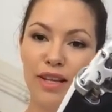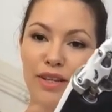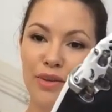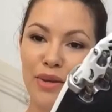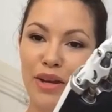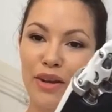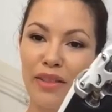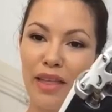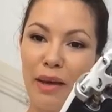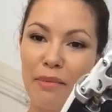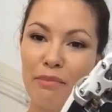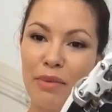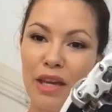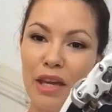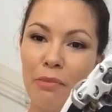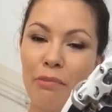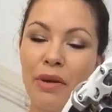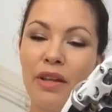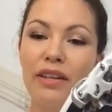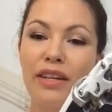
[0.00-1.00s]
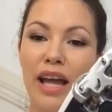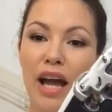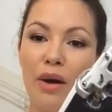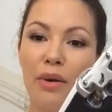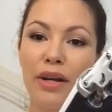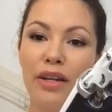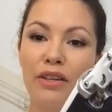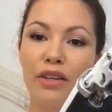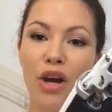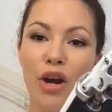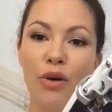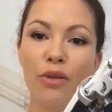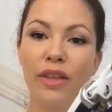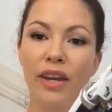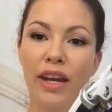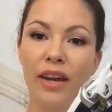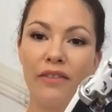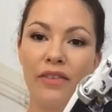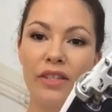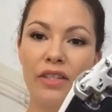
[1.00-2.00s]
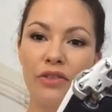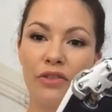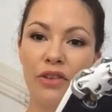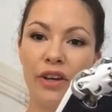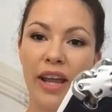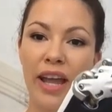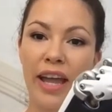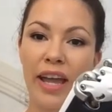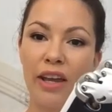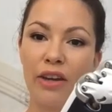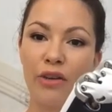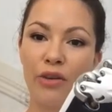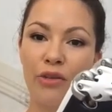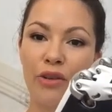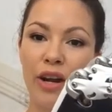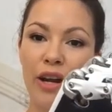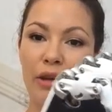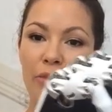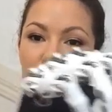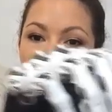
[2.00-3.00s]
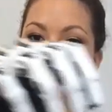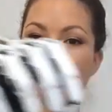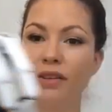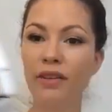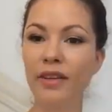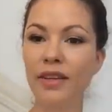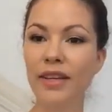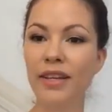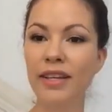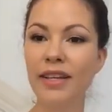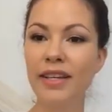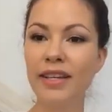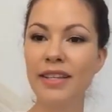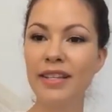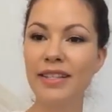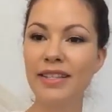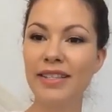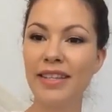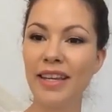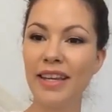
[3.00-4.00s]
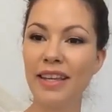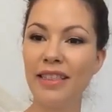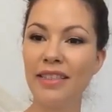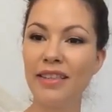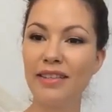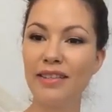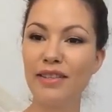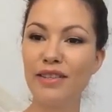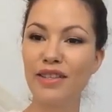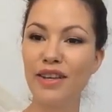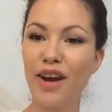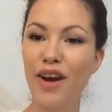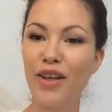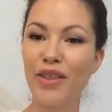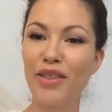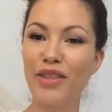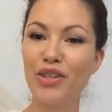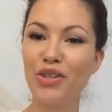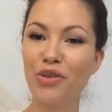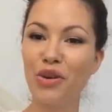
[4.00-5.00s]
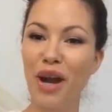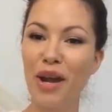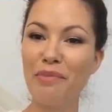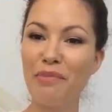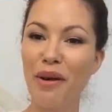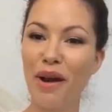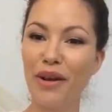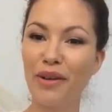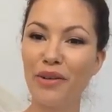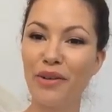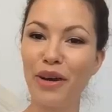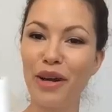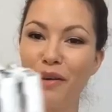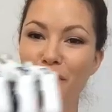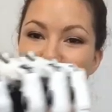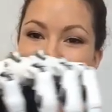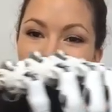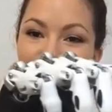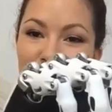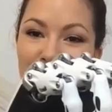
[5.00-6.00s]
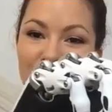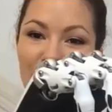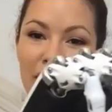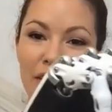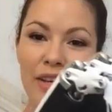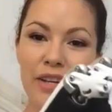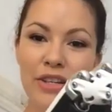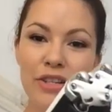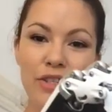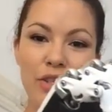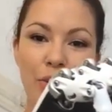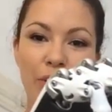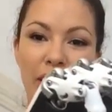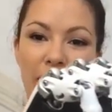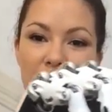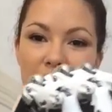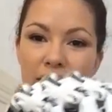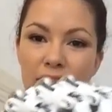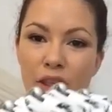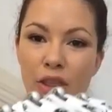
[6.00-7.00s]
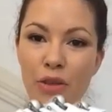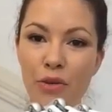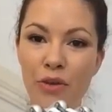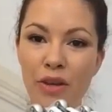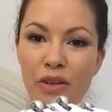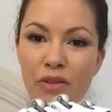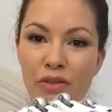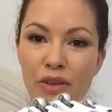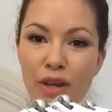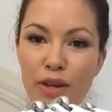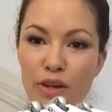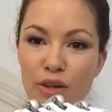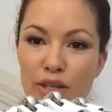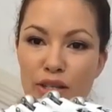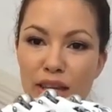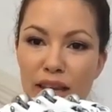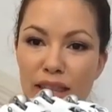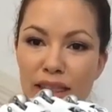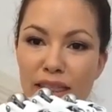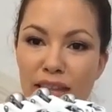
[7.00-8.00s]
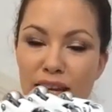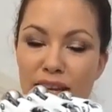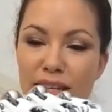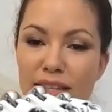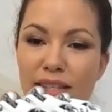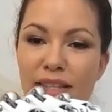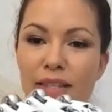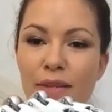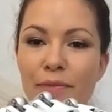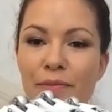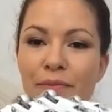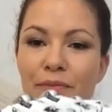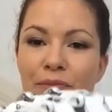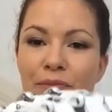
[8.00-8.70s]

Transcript: You hear that beep? Now I know that I have a different hand grip. See, this is called the tripod grip. So it has the three fingers like this.